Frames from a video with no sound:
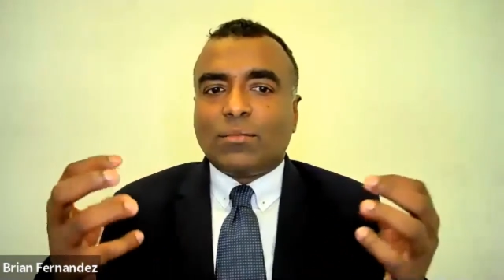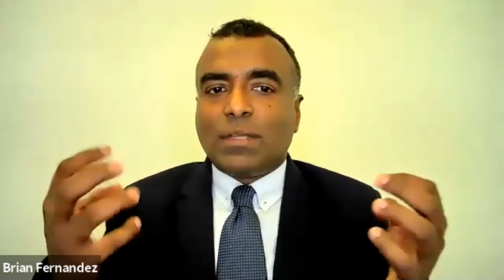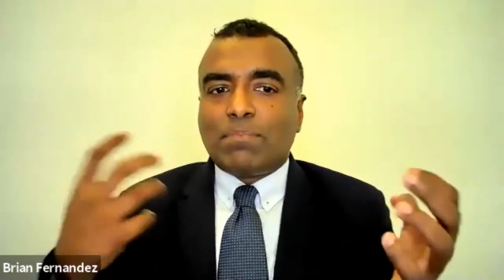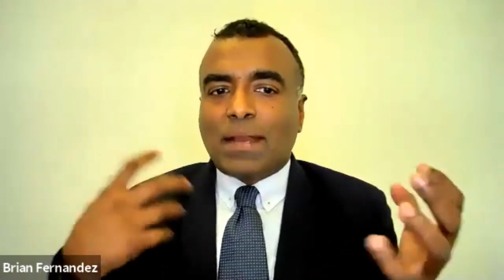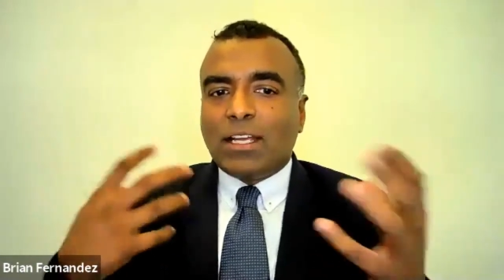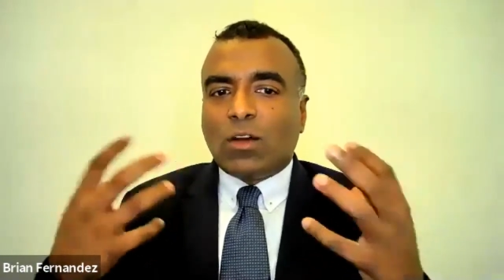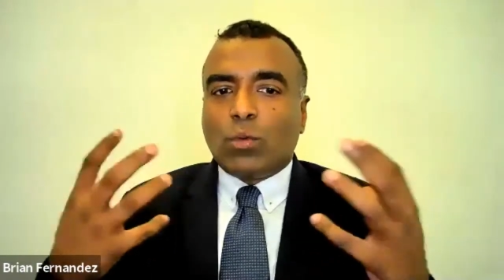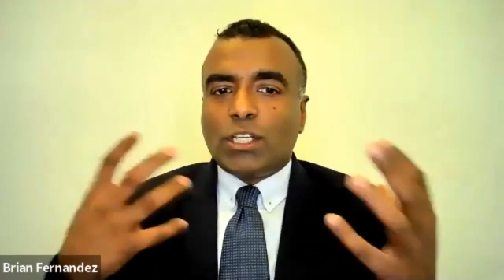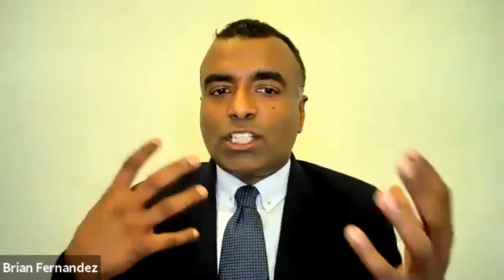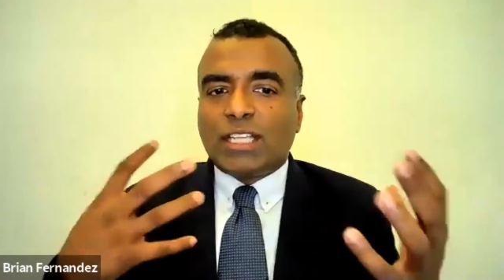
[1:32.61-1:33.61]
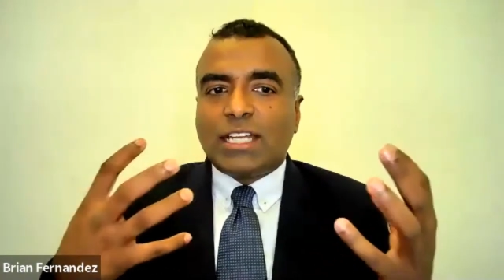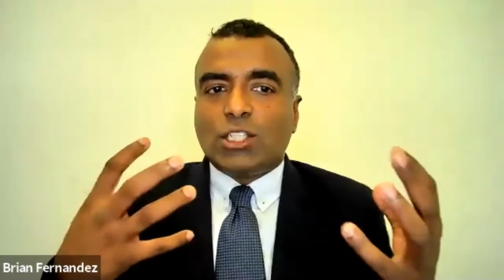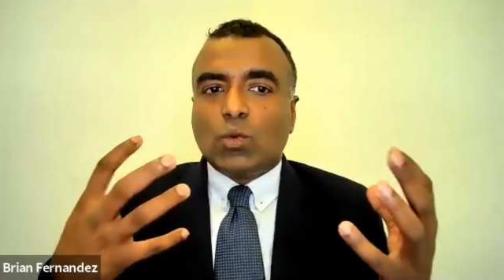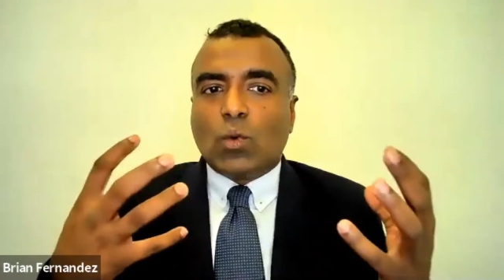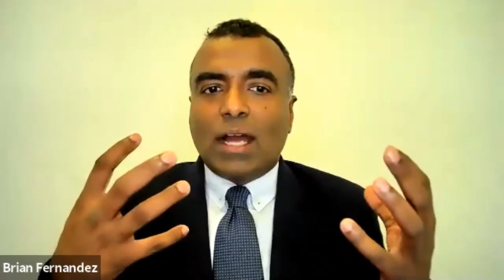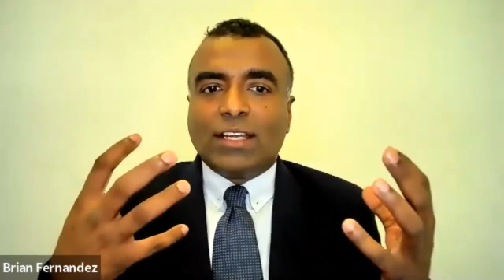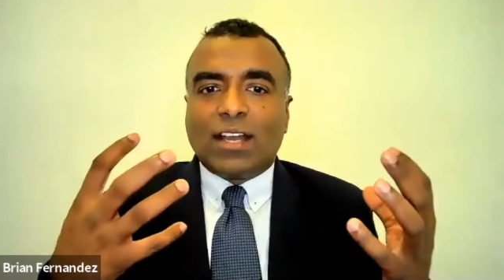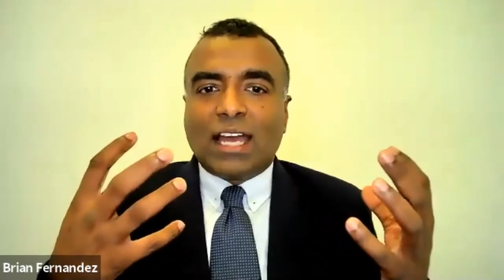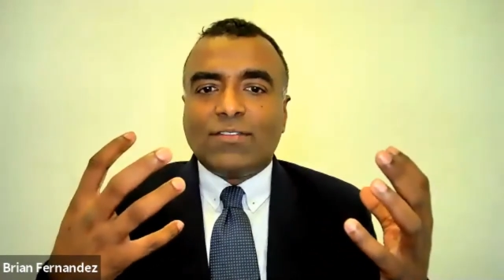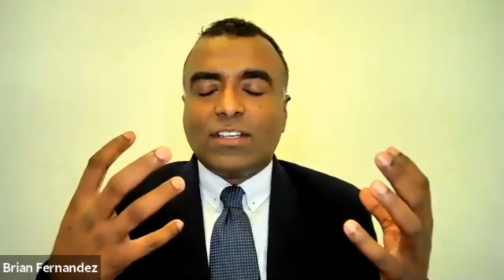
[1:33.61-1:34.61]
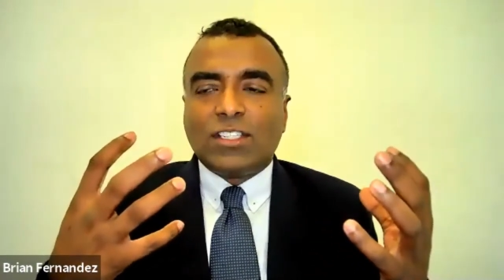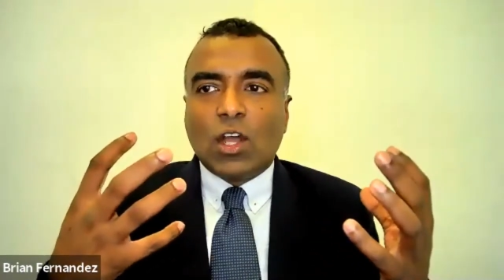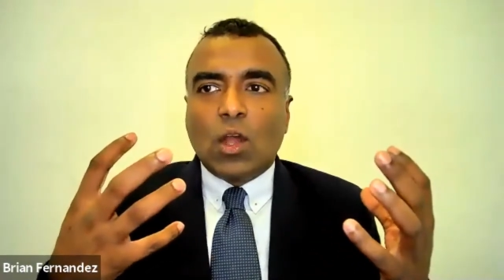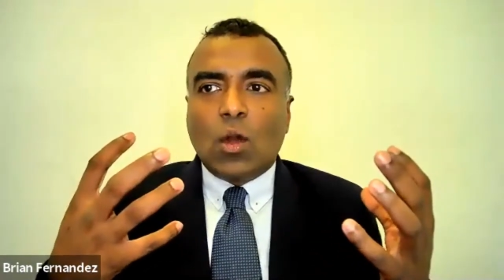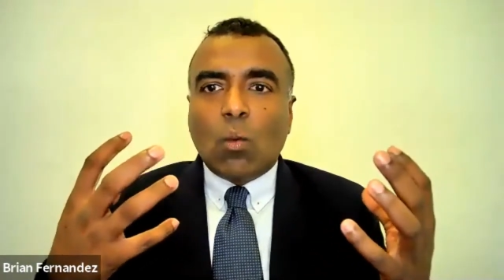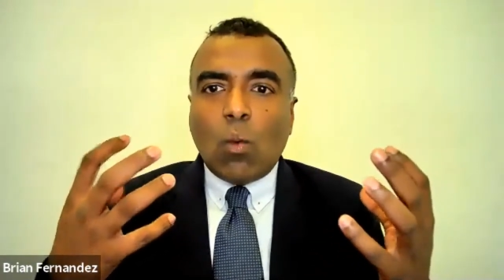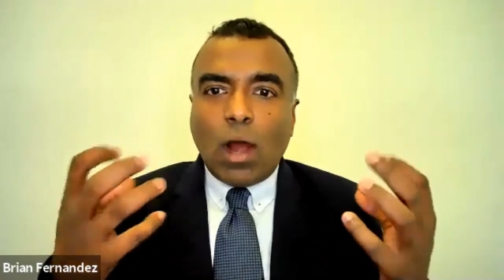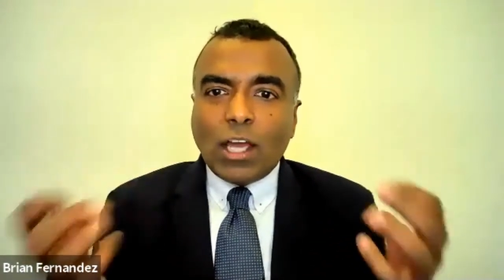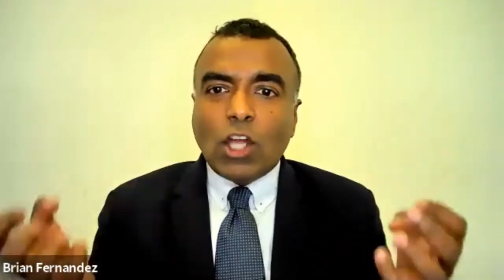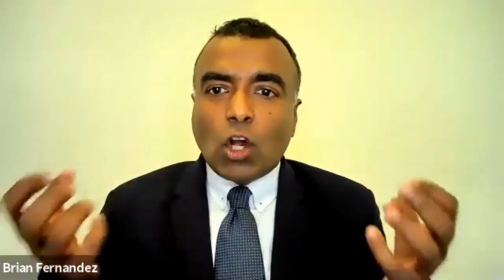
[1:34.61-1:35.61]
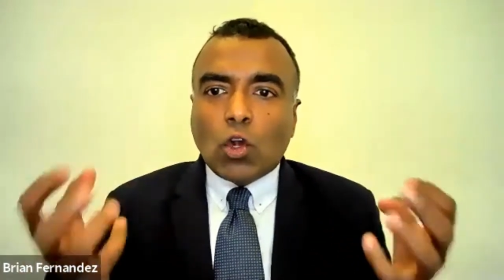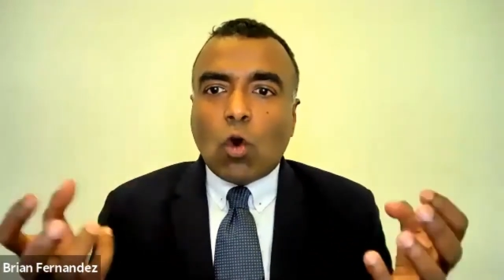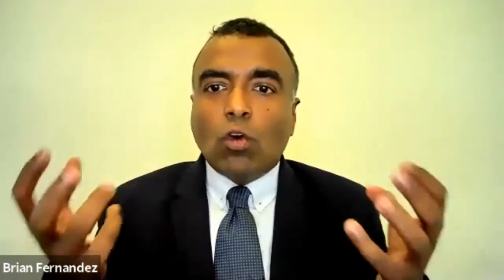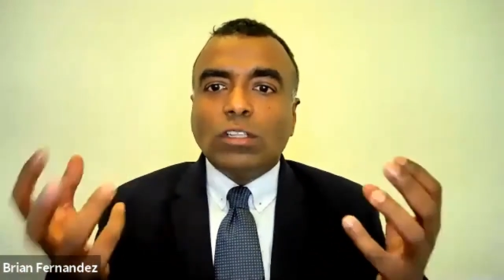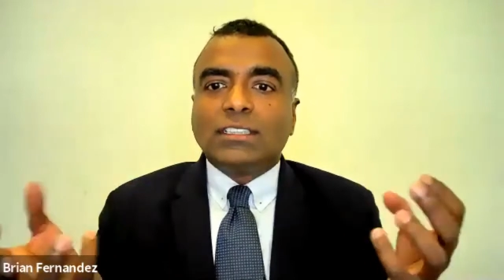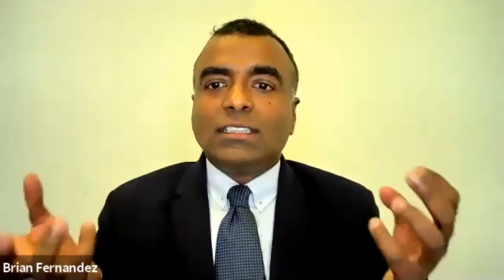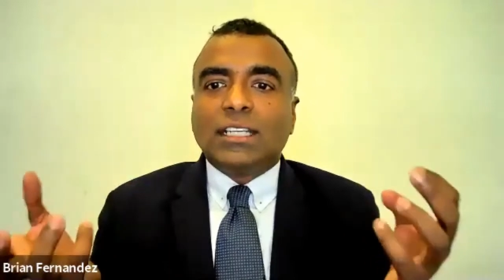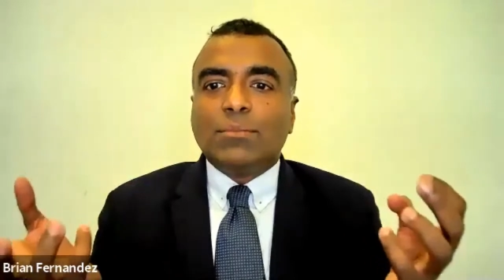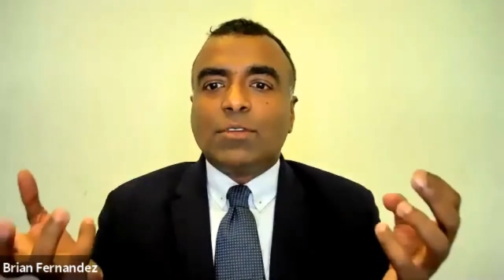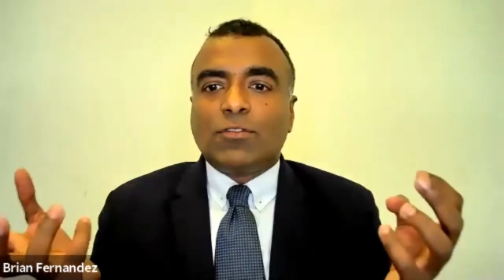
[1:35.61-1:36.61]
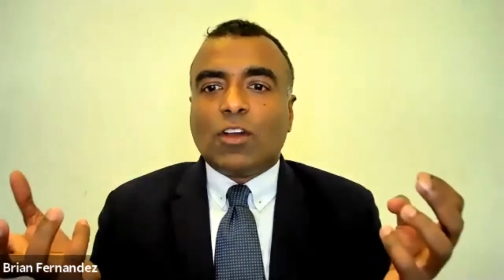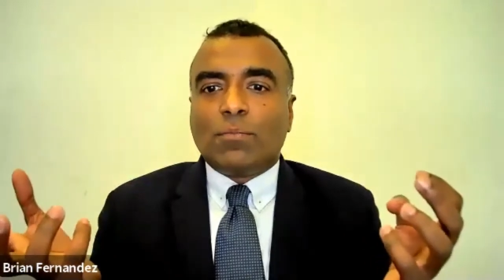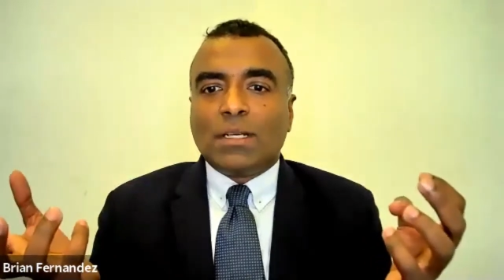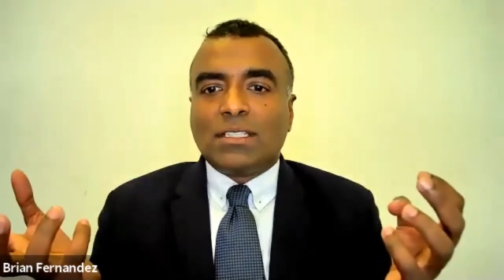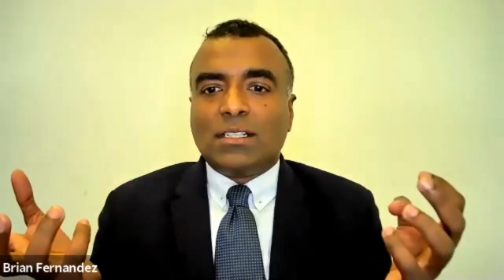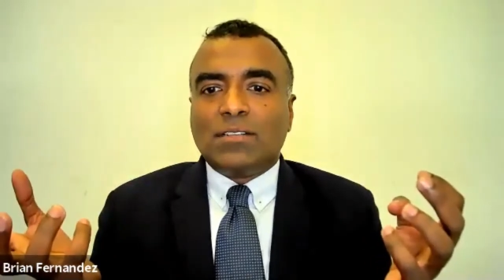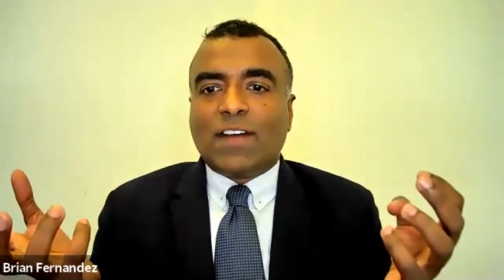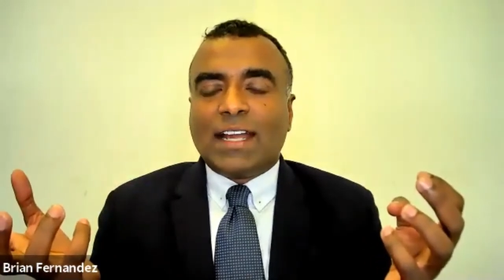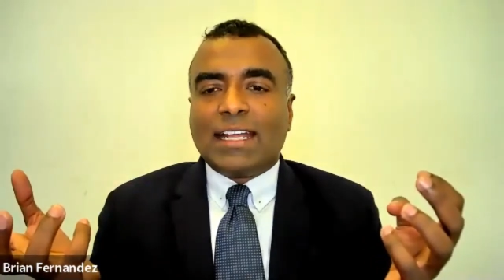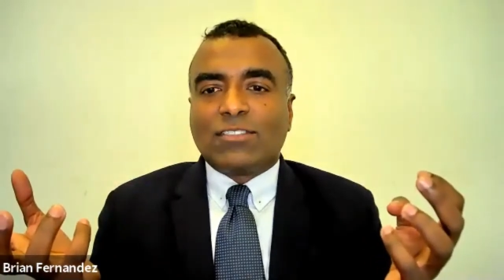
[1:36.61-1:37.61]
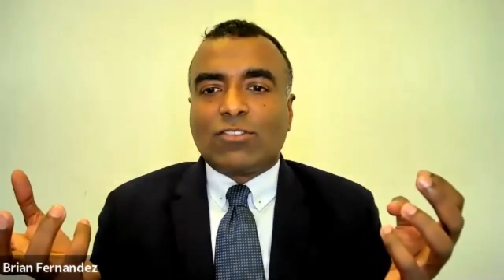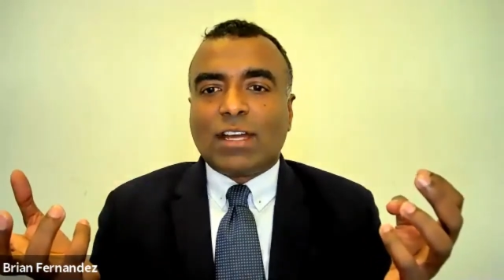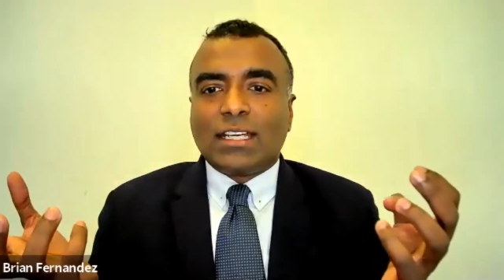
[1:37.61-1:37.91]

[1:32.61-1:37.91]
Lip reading: depending on which stage you are in your life, is what are your goals in terms of your personal finance, right?